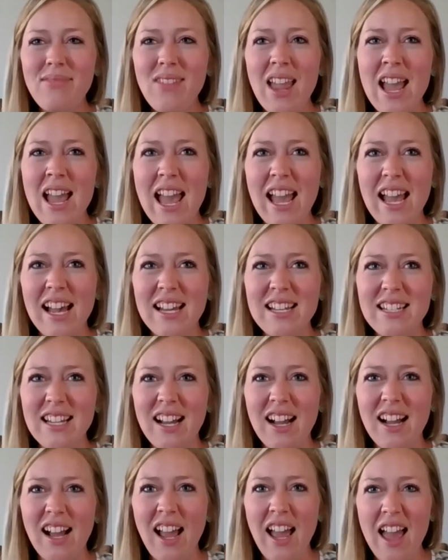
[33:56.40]
And
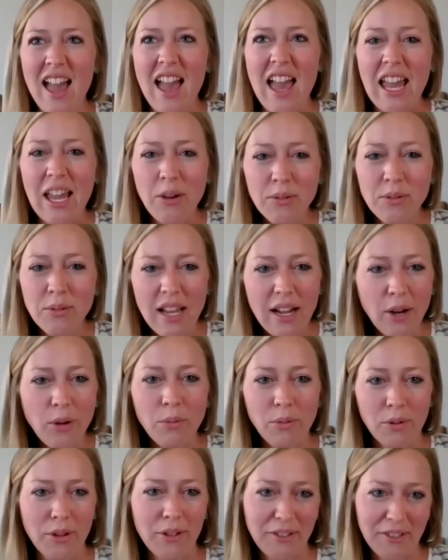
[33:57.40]
it was like a
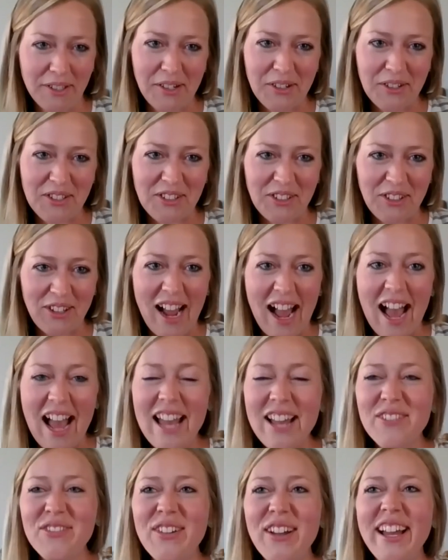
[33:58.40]
roller coaster.
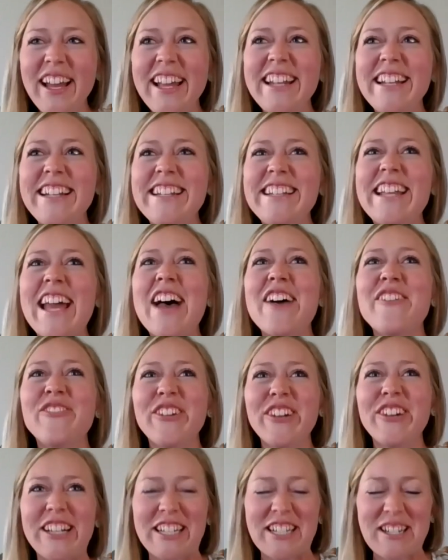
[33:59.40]
I've
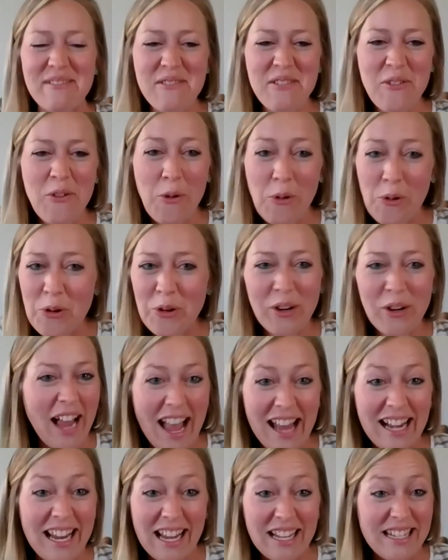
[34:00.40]
never,
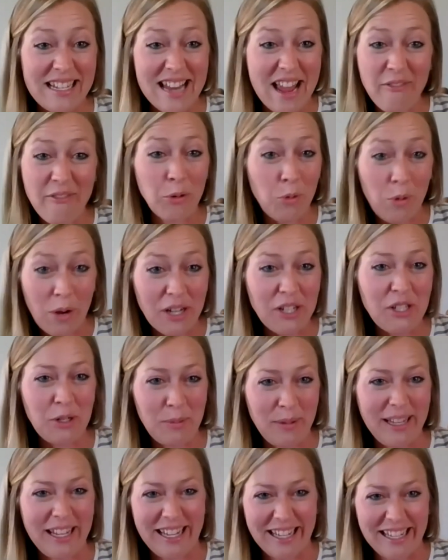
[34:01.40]
and I never want to
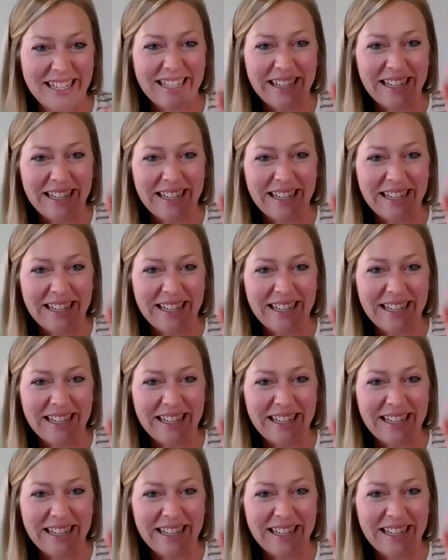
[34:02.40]
be in